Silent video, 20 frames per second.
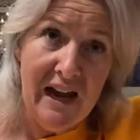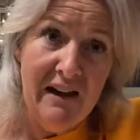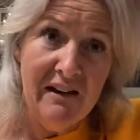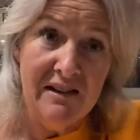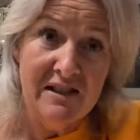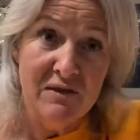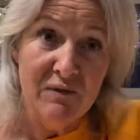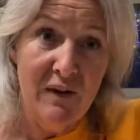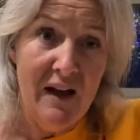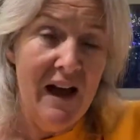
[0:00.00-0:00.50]
and
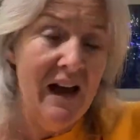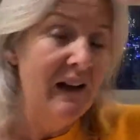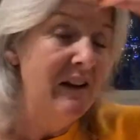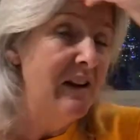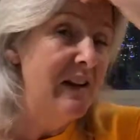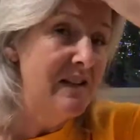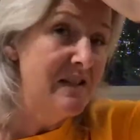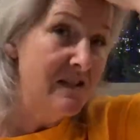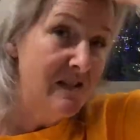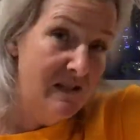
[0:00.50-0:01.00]
it's fine,
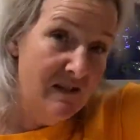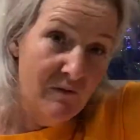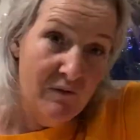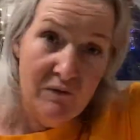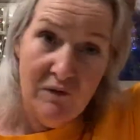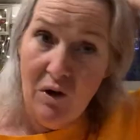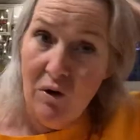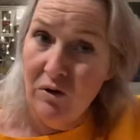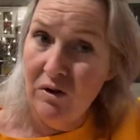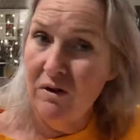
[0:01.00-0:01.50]
it's
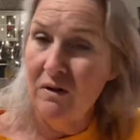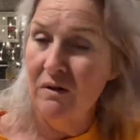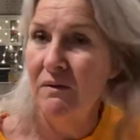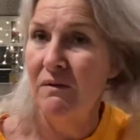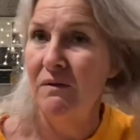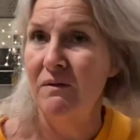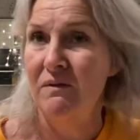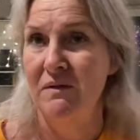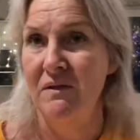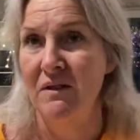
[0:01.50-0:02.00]
only
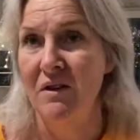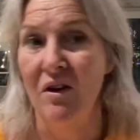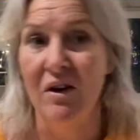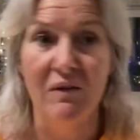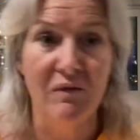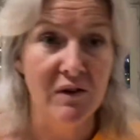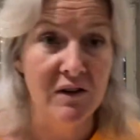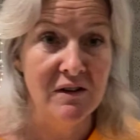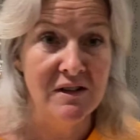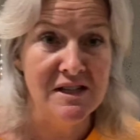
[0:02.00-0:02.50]
not
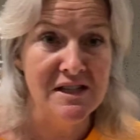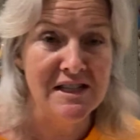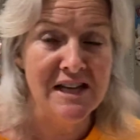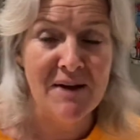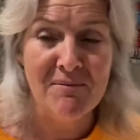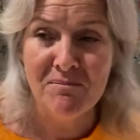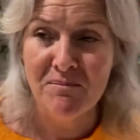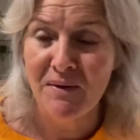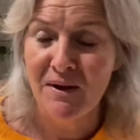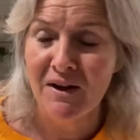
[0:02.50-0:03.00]
even
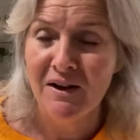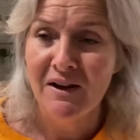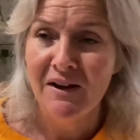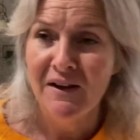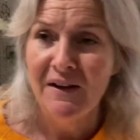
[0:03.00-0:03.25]
December.